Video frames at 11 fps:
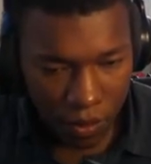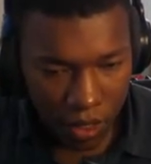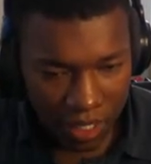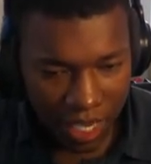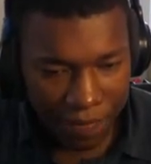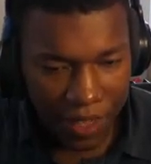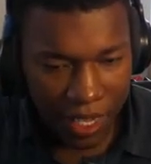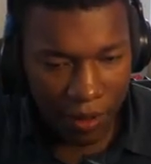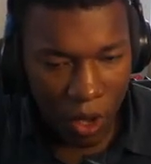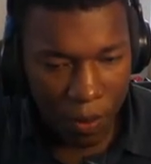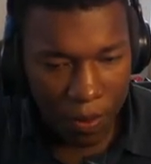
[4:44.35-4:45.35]
Because I feel
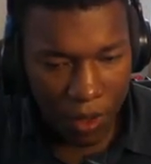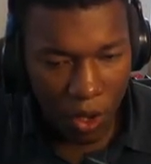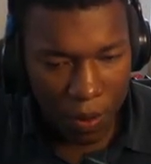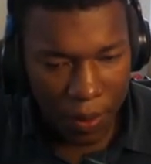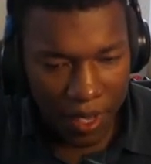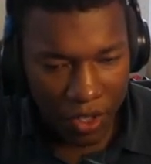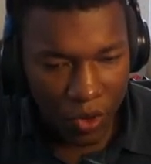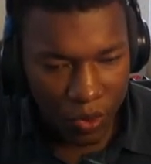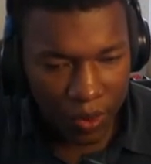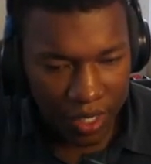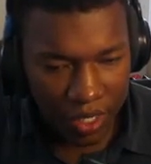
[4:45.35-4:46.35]
like only the only people that can
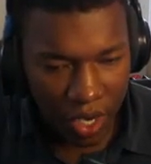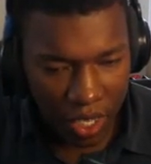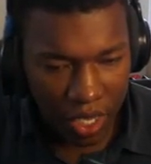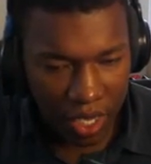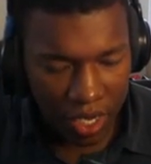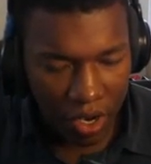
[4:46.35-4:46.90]
use Winston are,